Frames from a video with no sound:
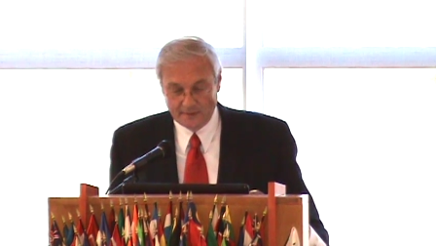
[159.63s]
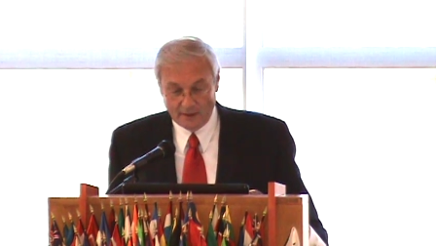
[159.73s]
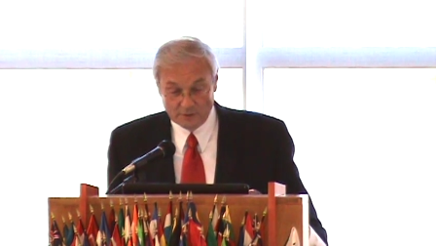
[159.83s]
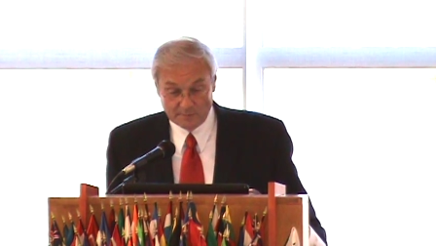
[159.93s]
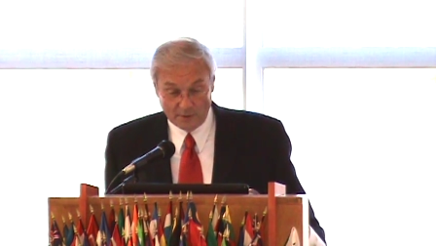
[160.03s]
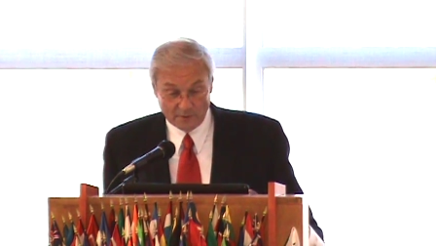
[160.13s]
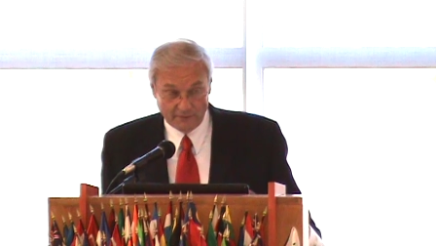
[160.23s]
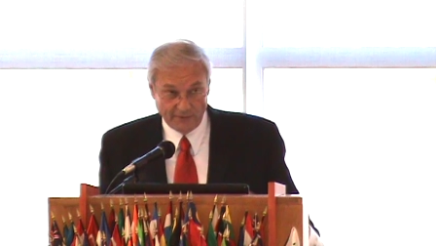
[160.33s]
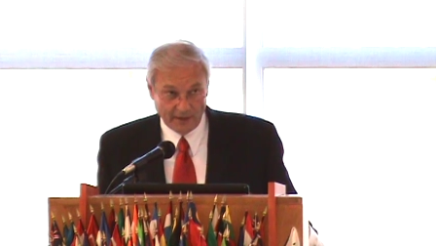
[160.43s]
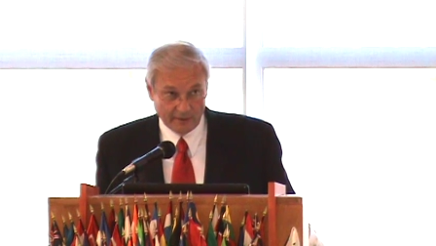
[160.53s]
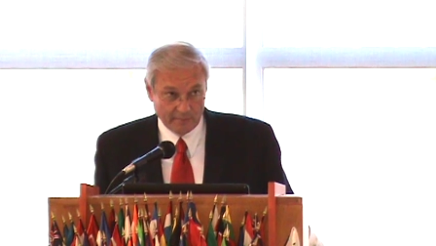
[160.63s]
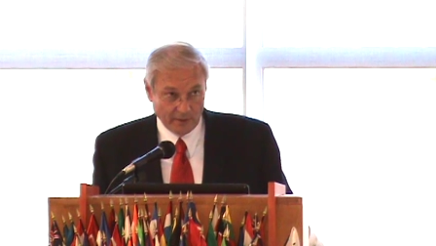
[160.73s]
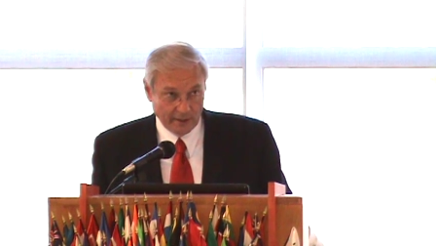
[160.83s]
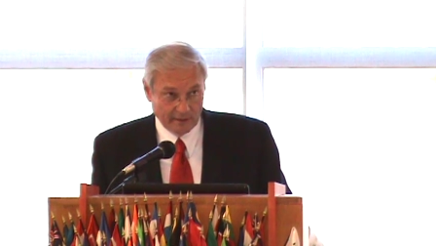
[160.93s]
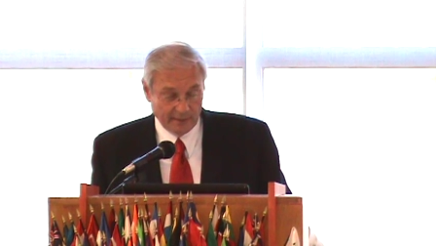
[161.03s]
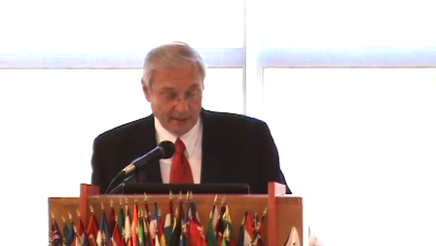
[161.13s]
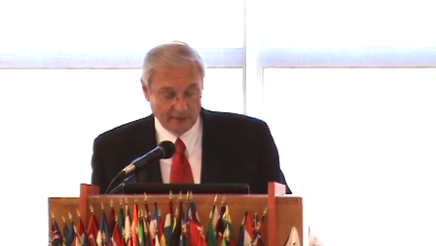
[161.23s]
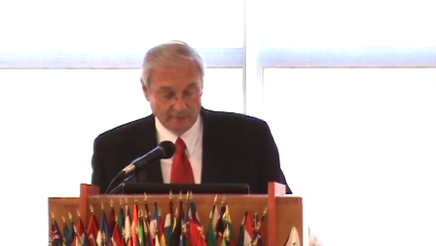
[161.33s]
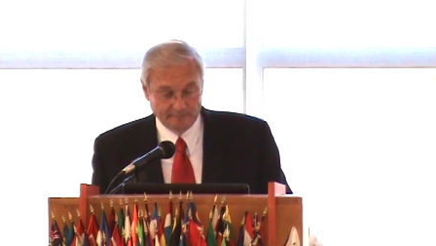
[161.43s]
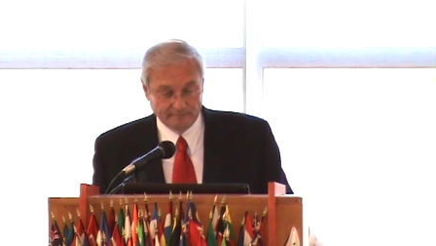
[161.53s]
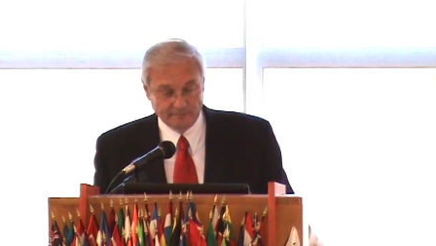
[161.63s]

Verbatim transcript: I was part of a firing party commander.